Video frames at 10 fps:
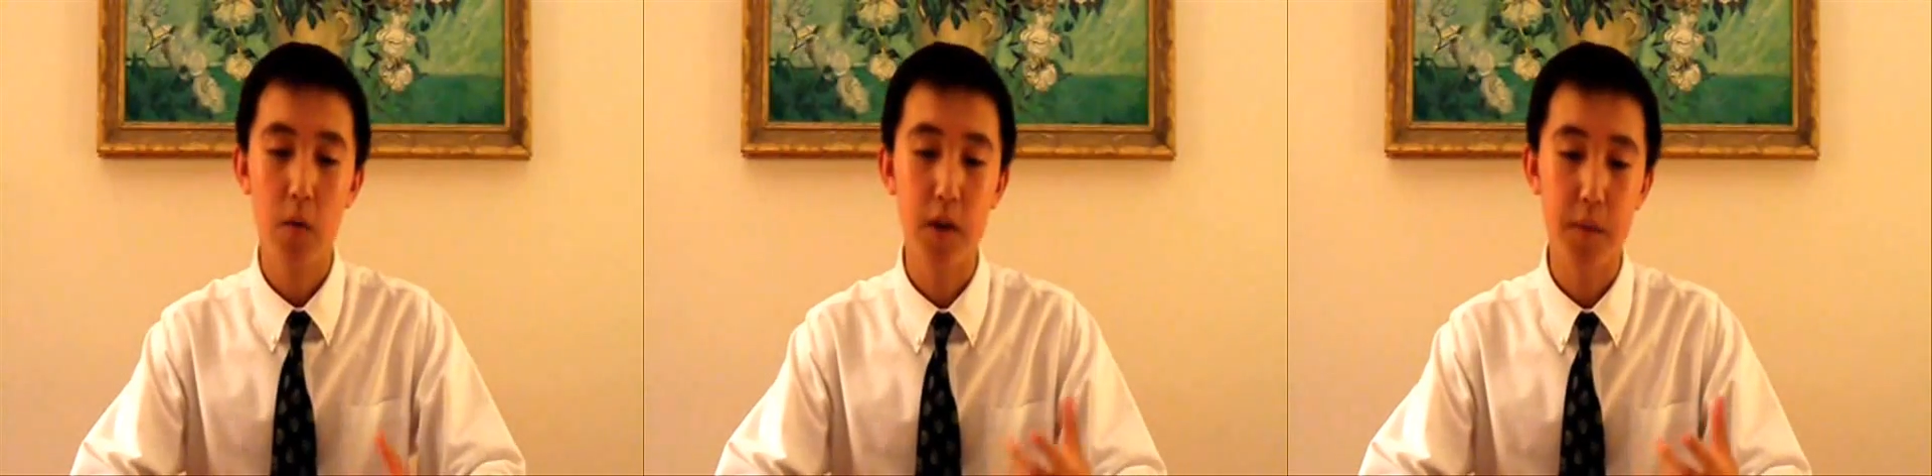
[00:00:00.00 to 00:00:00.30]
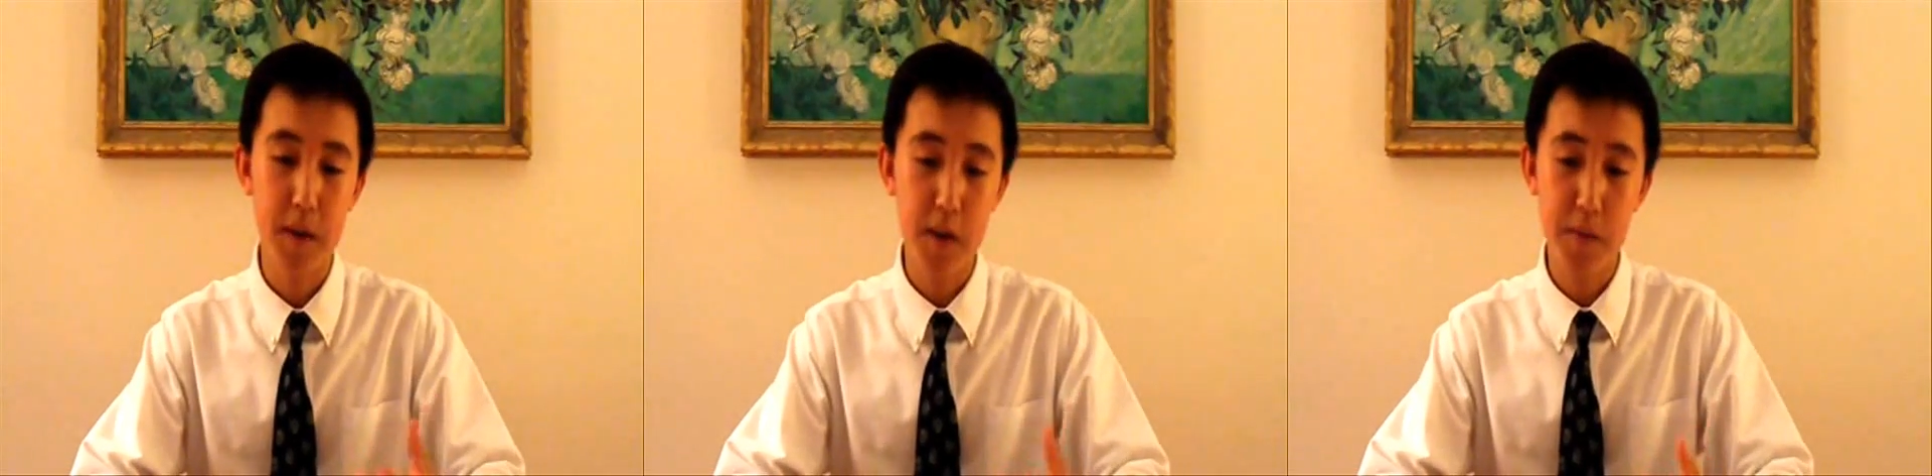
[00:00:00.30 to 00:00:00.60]

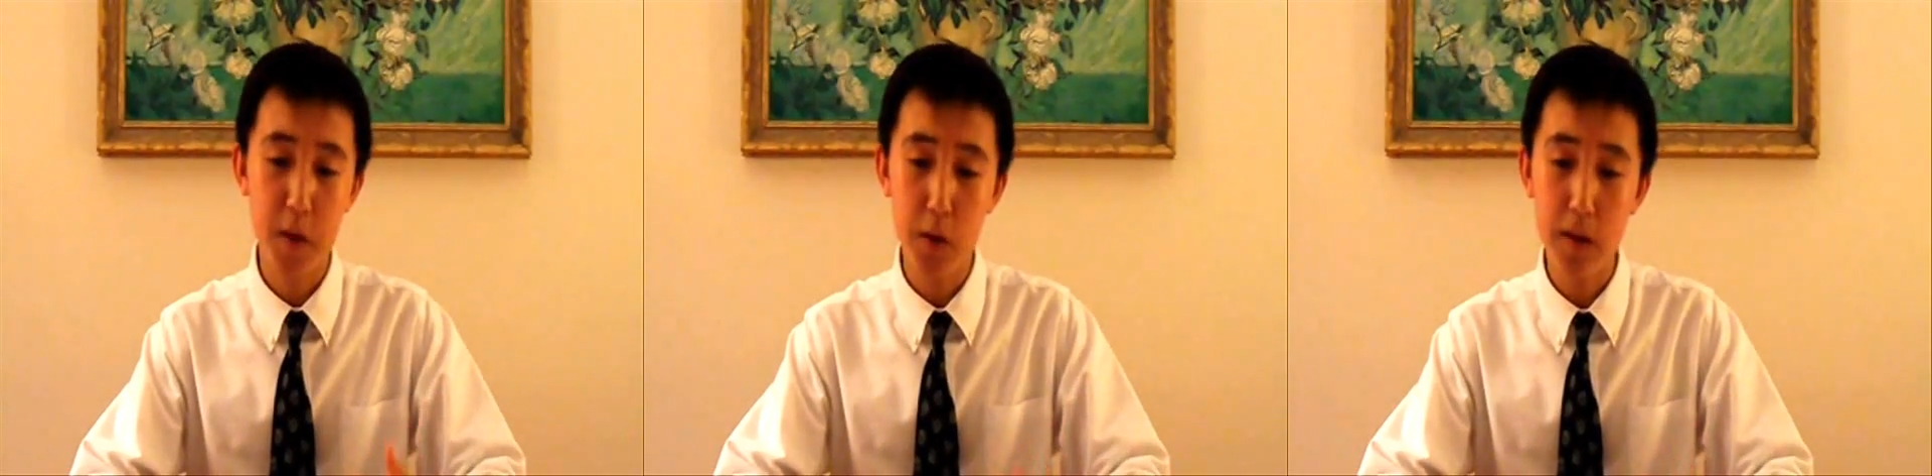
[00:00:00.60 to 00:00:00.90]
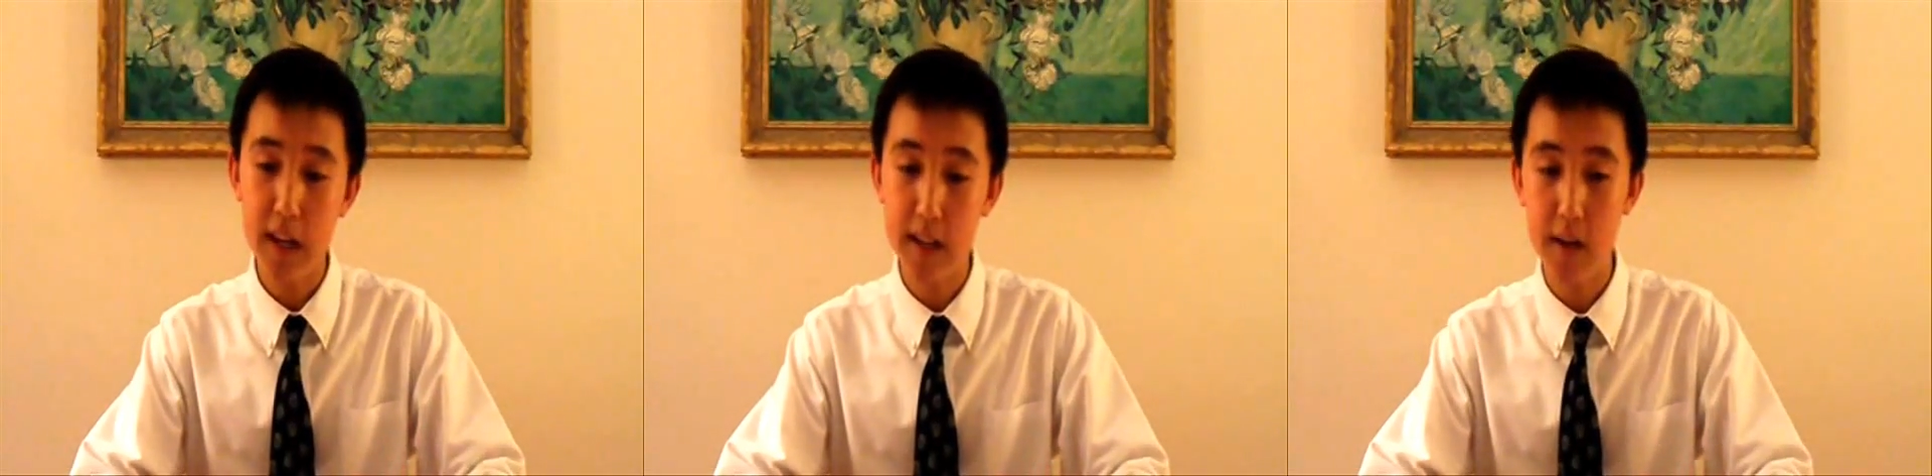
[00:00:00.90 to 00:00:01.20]
which appears
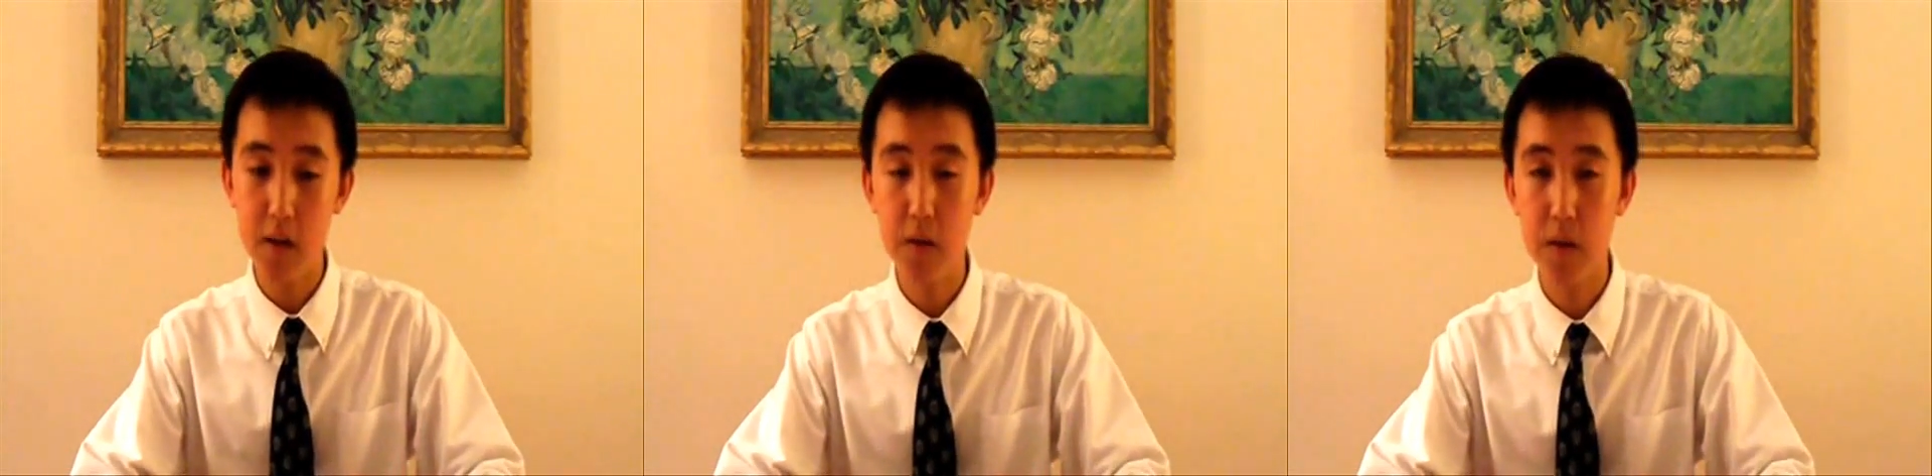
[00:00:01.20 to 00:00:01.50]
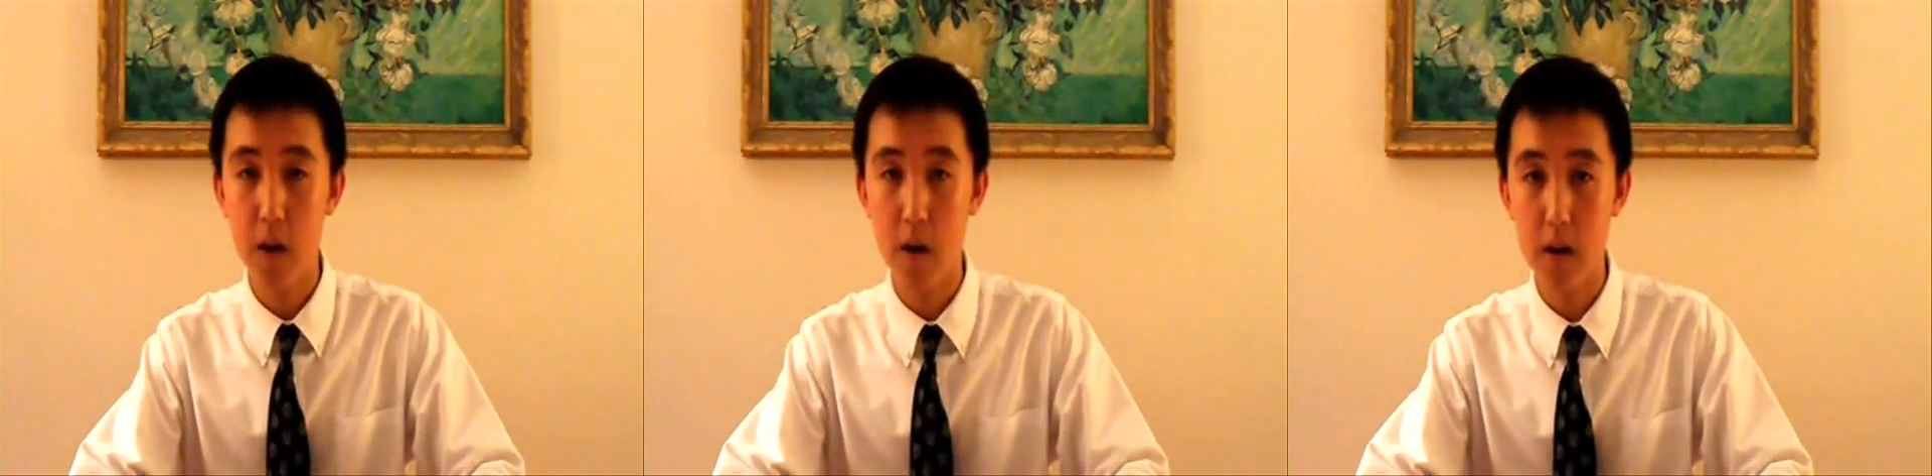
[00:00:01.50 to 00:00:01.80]
virtually identical
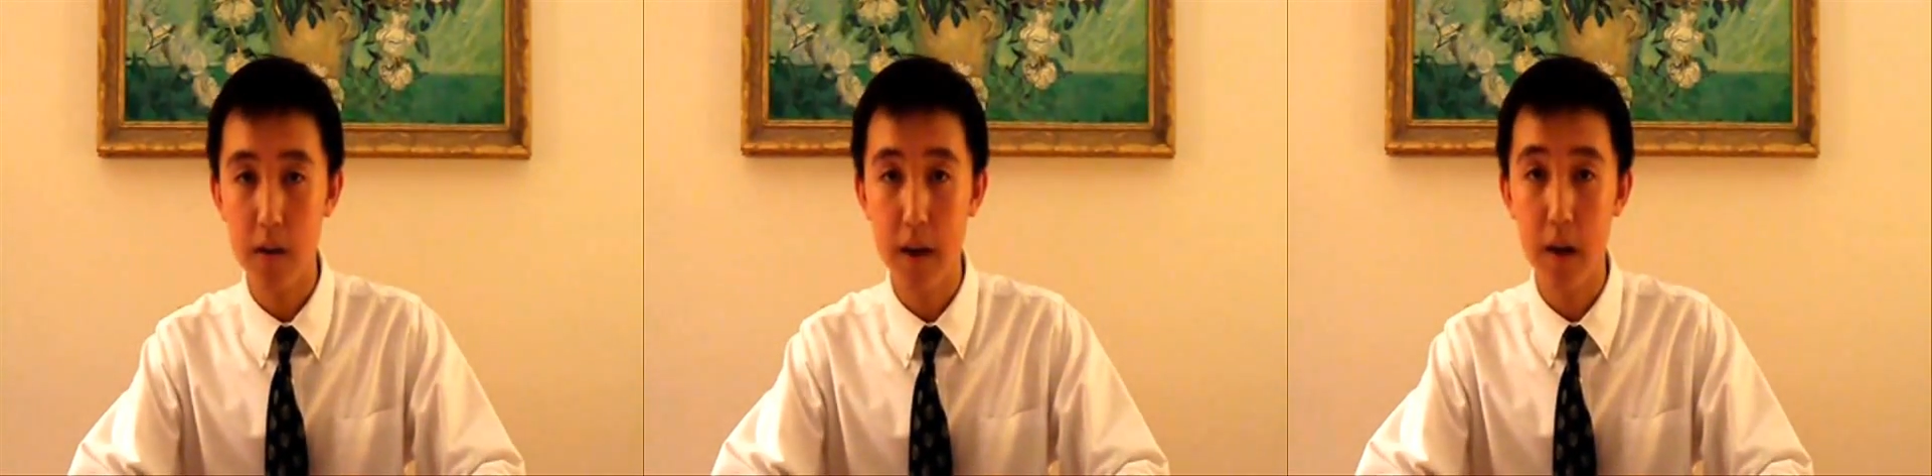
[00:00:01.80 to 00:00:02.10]
to the heart